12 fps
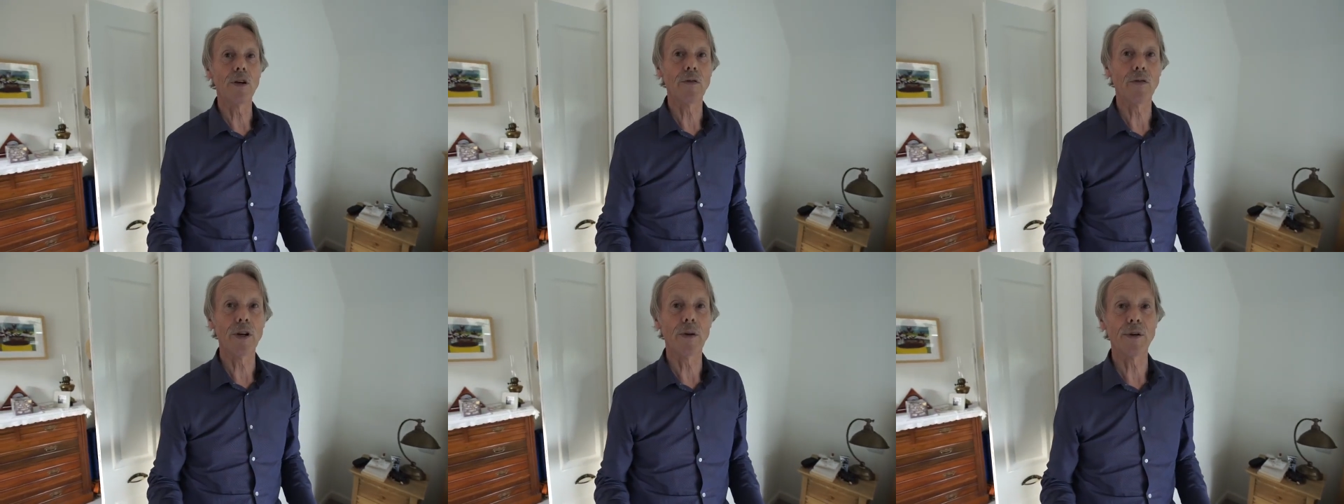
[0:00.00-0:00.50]
low
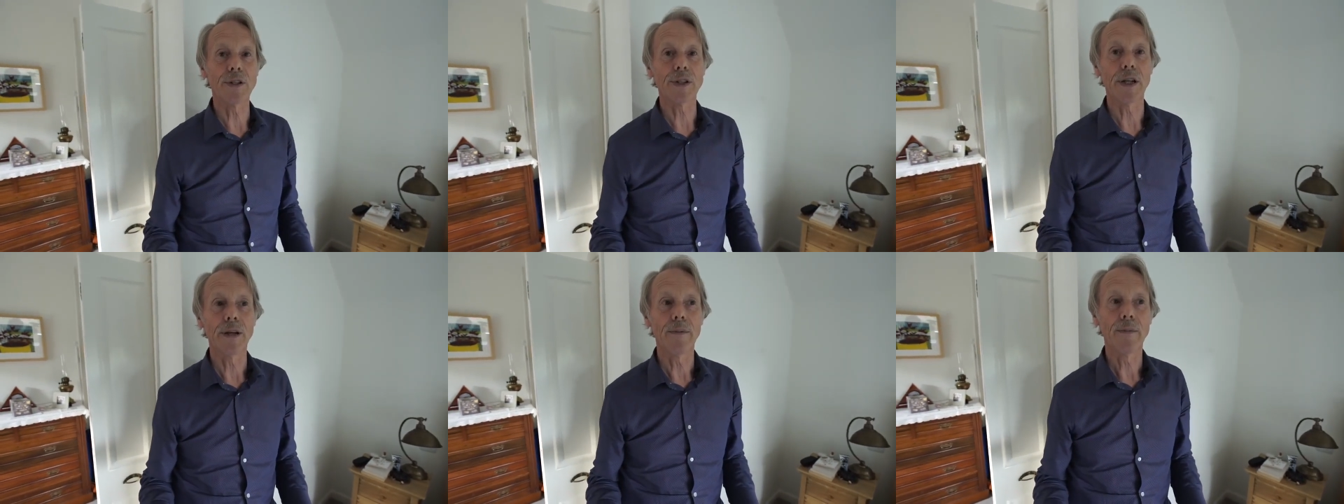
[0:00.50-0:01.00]

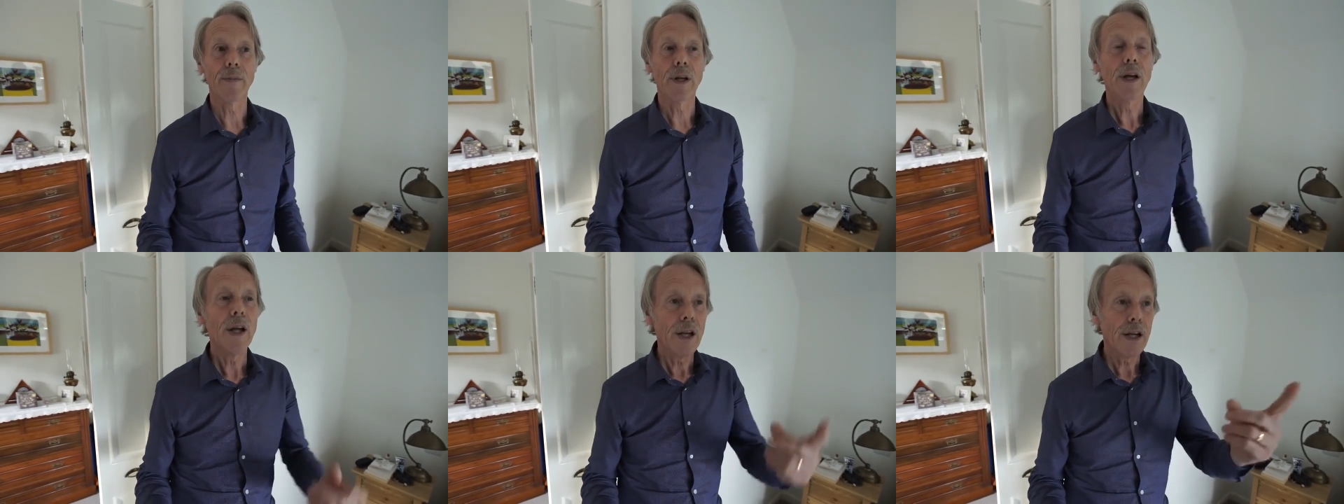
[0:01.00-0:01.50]
frequency.
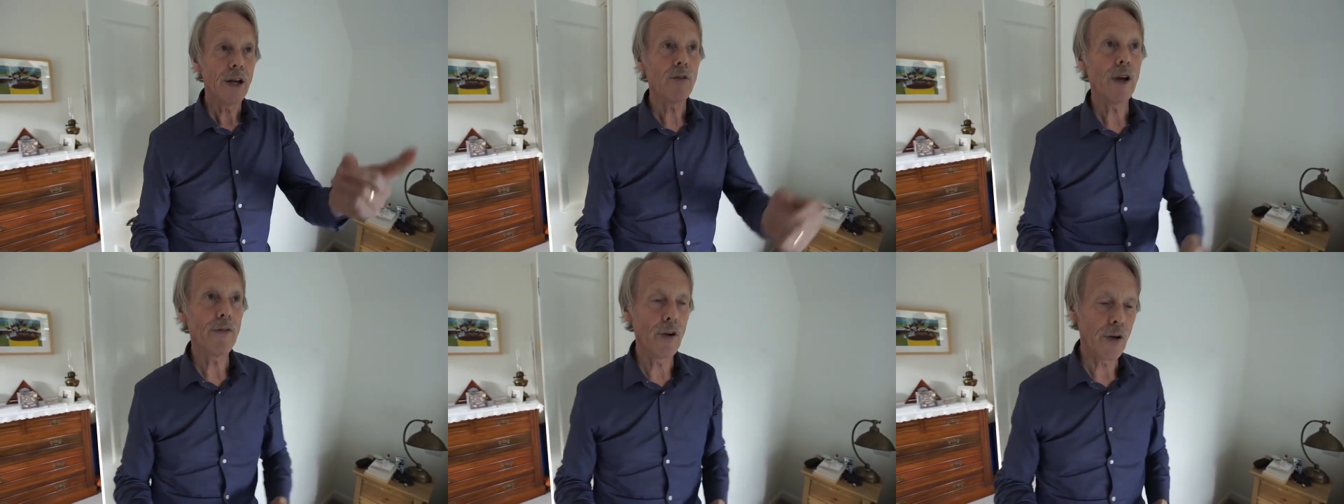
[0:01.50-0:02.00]
Now if
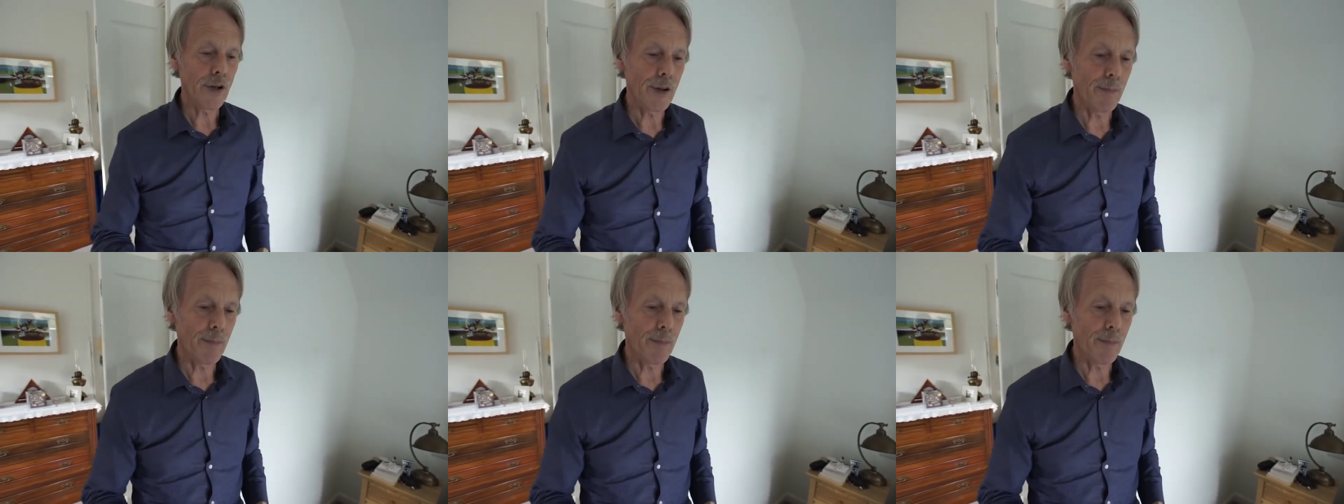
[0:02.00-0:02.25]
we have a look